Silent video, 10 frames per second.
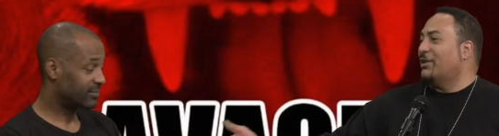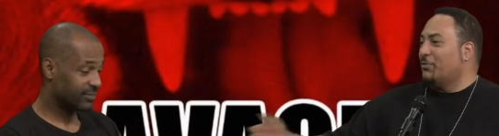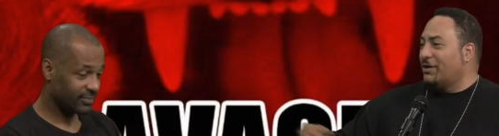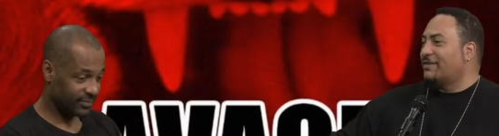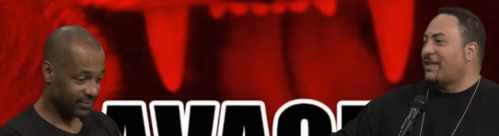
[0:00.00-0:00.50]
Speaker 1: and
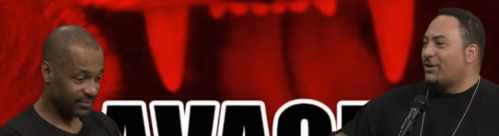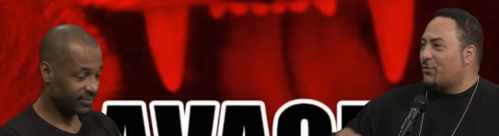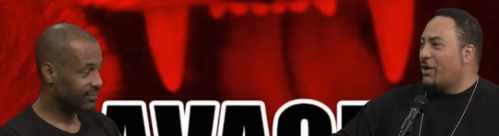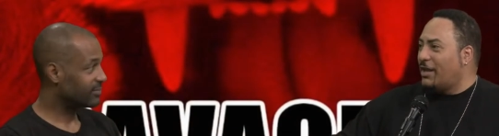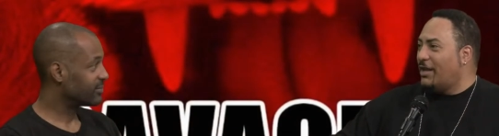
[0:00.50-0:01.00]
what is that? A
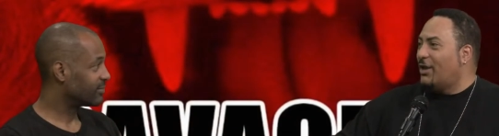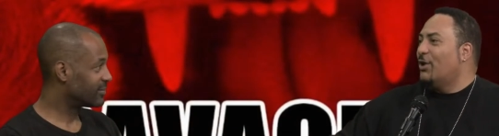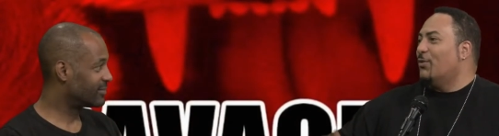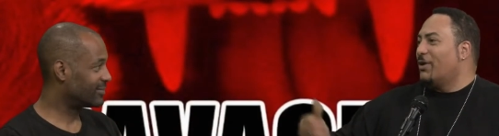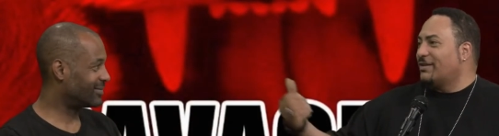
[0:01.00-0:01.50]
wing?
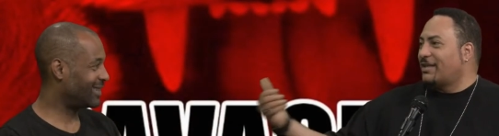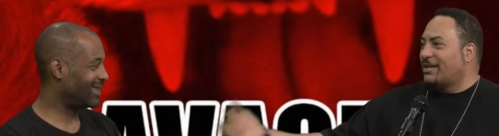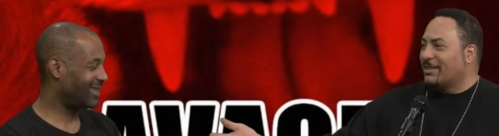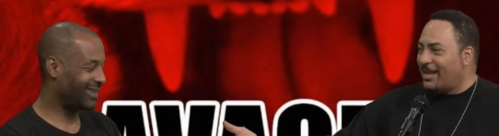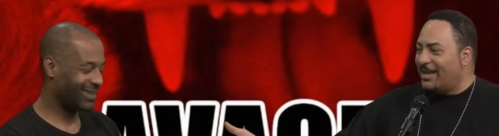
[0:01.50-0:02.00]
What is that? A
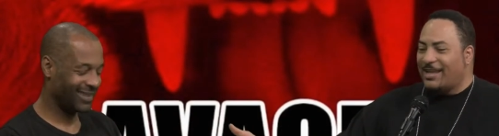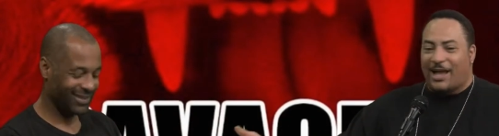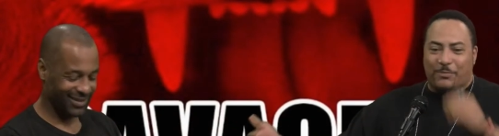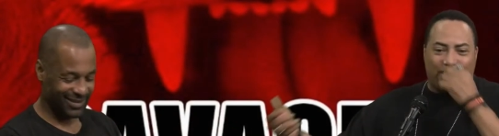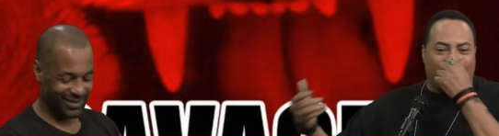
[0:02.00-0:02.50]
leg?
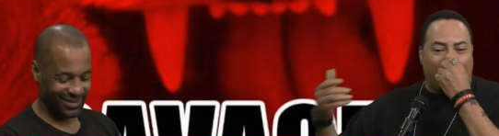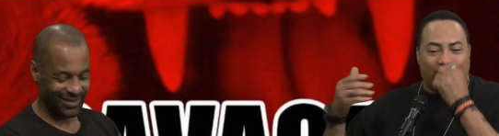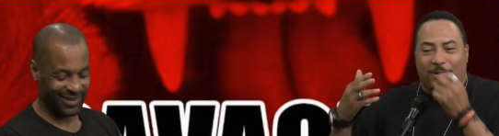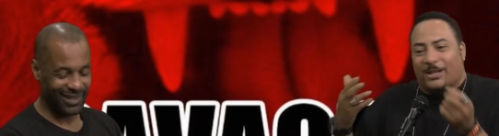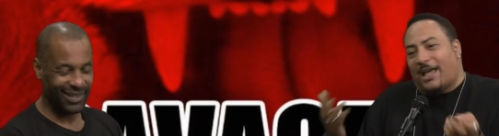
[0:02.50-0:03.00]
I'm gonna I'm
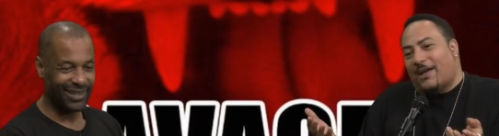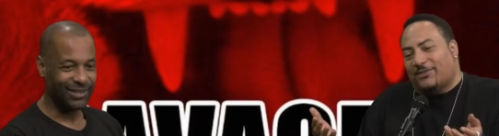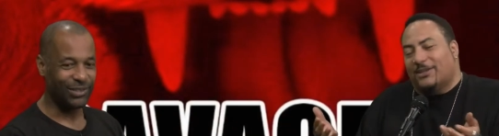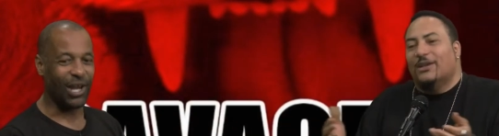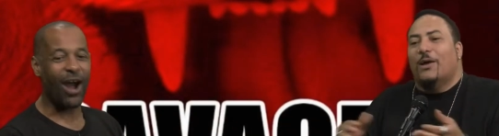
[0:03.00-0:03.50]
gonna have to
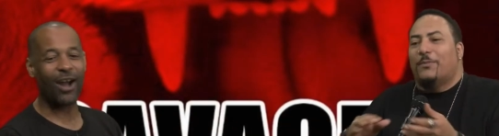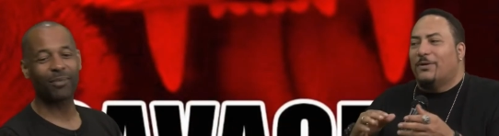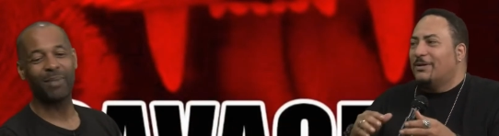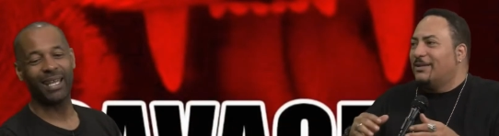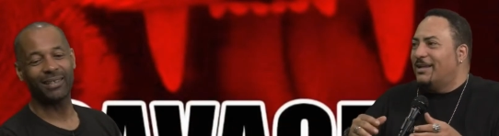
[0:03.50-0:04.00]
dark
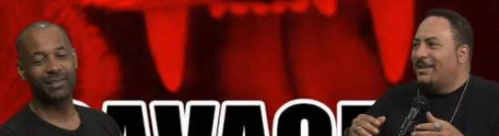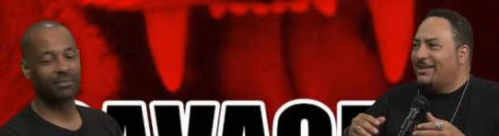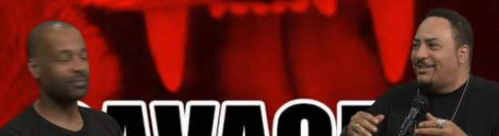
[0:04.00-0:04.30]
meat.